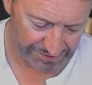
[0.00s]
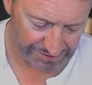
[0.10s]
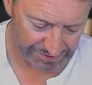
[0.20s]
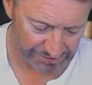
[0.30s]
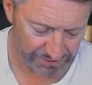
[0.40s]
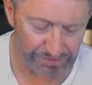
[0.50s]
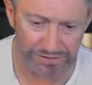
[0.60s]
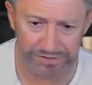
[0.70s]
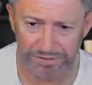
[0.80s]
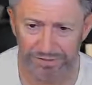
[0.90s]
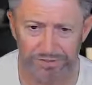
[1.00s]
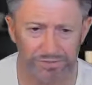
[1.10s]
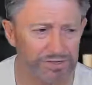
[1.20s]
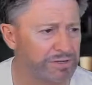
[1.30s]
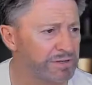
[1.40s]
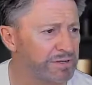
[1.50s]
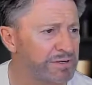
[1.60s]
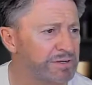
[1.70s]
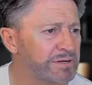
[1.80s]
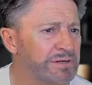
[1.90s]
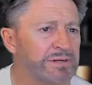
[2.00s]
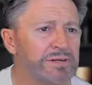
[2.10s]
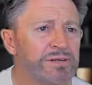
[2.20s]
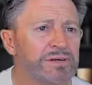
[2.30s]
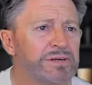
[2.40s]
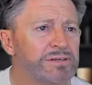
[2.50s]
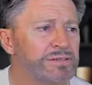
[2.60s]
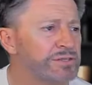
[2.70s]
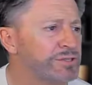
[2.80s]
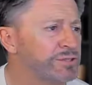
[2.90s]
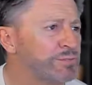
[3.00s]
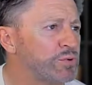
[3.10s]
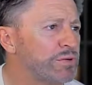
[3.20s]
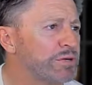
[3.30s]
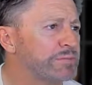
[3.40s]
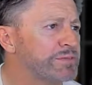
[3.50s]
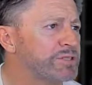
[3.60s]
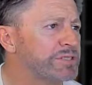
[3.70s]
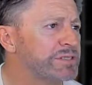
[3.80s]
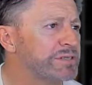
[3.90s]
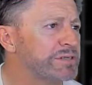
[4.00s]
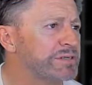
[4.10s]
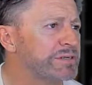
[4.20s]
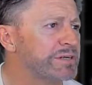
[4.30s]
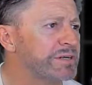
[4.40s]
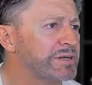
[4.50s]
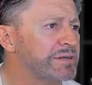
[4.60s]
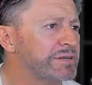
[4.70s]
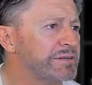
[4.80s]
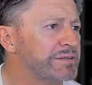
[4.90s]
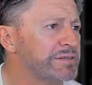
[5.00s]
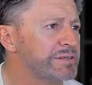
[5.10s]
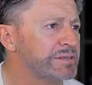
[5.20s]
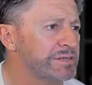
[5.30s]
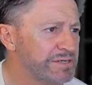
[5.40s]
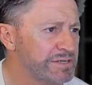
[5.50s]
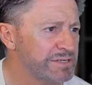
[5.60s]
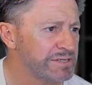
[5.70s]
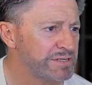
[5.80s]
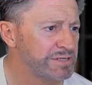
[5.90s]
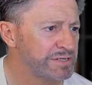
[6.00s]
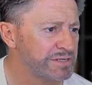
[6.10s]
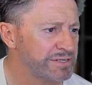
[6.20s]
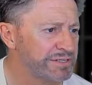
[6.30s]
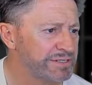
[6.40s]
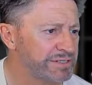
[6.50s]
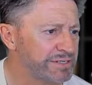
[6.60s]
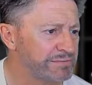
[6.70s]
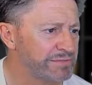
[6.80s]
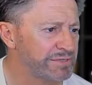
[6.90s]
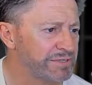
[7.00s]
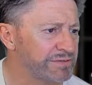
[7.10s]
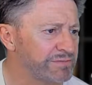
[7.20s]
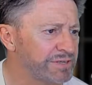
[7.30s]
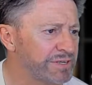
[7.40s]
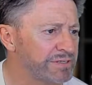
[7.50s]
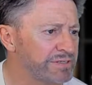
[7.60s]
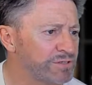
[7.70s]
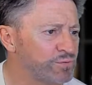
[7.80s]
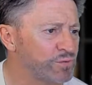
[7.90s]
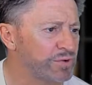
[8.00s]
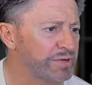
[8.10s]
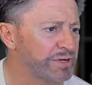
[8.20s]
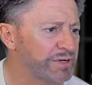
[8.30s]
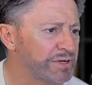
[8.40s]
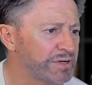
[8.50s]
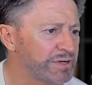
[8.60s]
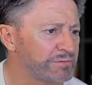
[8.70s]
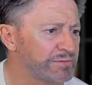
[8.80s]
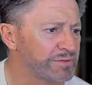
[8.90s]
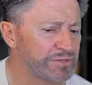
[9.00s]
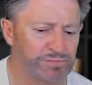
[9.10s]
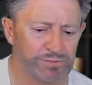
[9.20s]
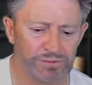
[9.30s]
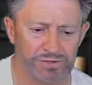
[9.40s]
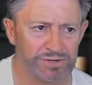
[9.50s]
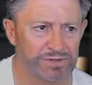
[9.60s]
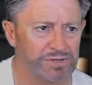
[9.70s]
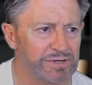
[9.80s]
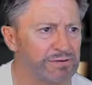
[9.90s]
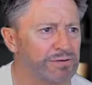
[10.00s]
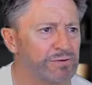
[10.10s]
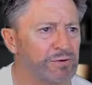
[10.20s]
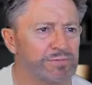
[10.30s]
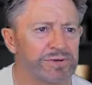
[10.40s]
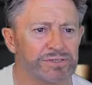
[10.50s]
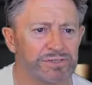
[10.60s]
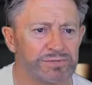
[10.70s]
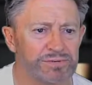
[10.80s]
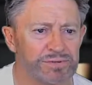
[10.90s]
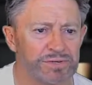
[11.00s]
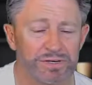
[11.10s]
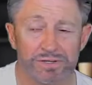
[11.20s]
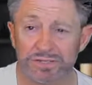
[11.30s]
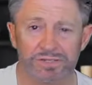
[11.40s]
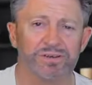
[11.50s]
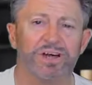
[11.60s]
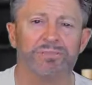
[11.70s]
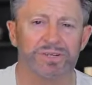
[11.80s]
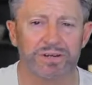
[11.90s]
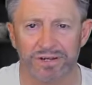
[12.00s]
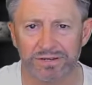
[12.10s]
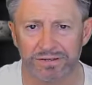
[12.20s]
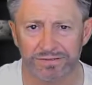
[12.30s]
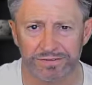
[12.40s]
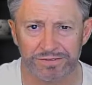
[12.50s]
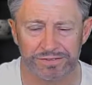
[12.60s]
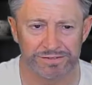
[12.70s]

I'm gonna turn on my little touch portal machine here, and let's see if we can get this working. Touch portal. I'm gonna open this up. This is all happening live.